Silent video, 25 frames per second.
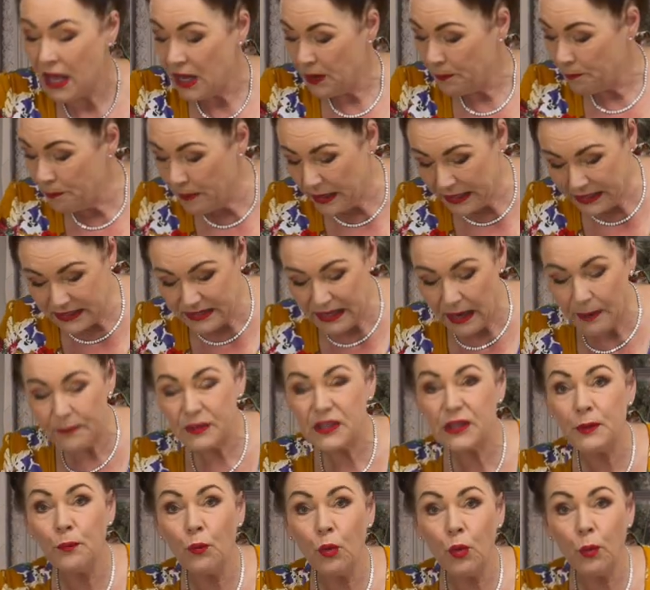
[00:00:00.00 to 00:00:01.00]
mix up
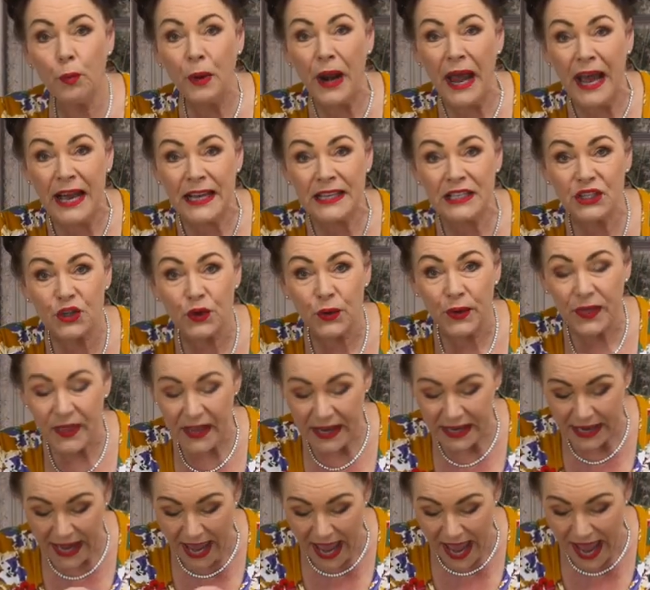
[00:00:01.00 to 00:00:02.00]
some more plaster and
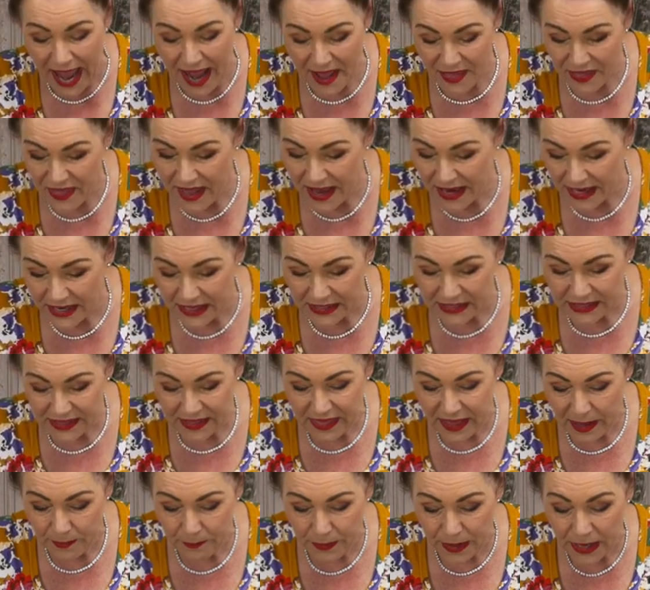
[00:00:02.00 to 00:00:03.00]
then add that into that.